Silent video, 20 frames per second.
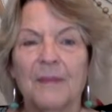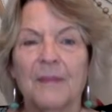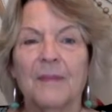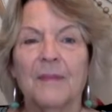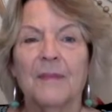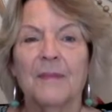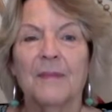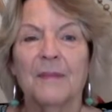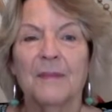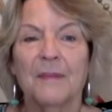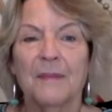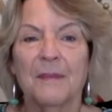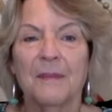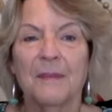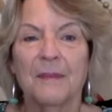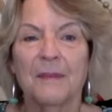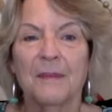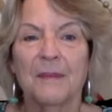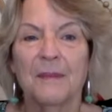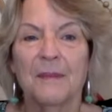
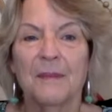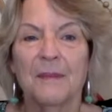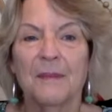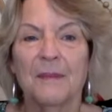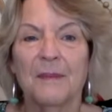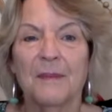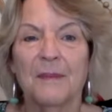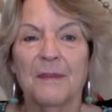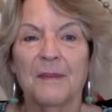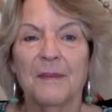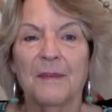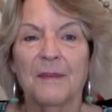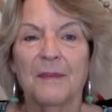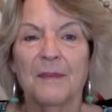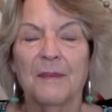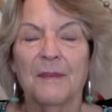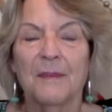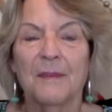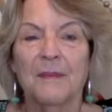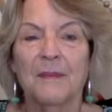
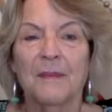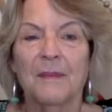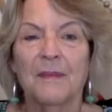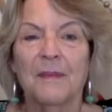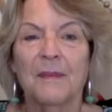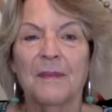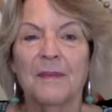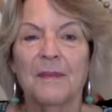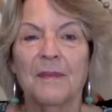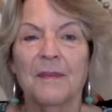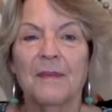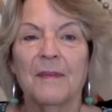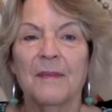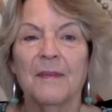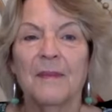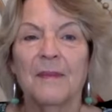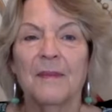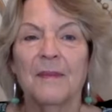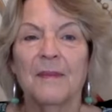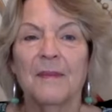
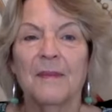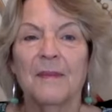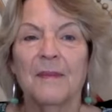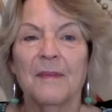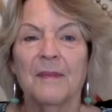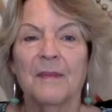This person isn't speaking.